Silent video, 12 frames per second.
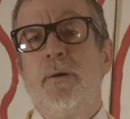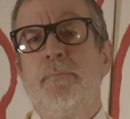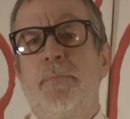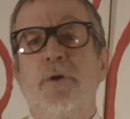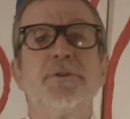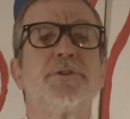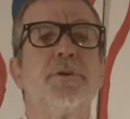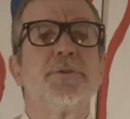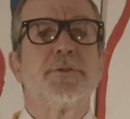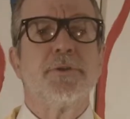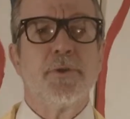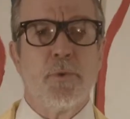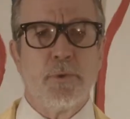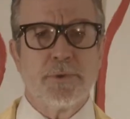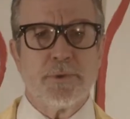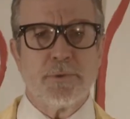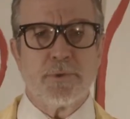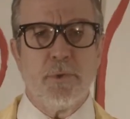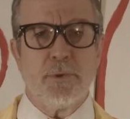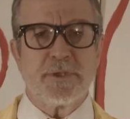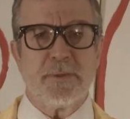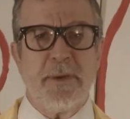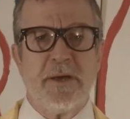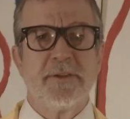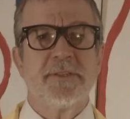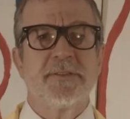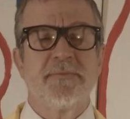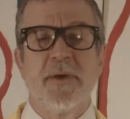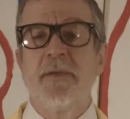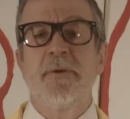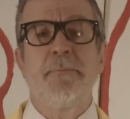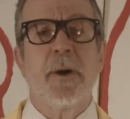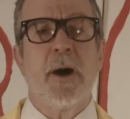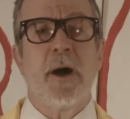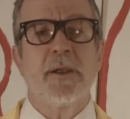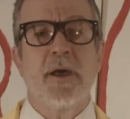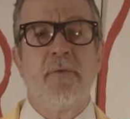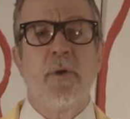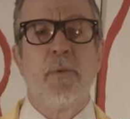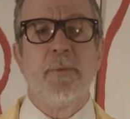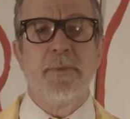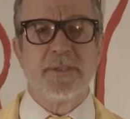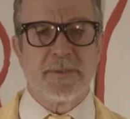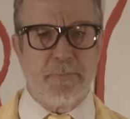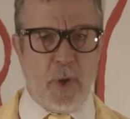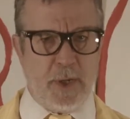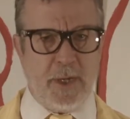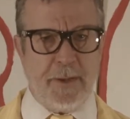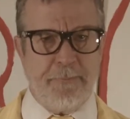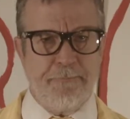Boris Johnson also talks about his favourite part of a woman's body.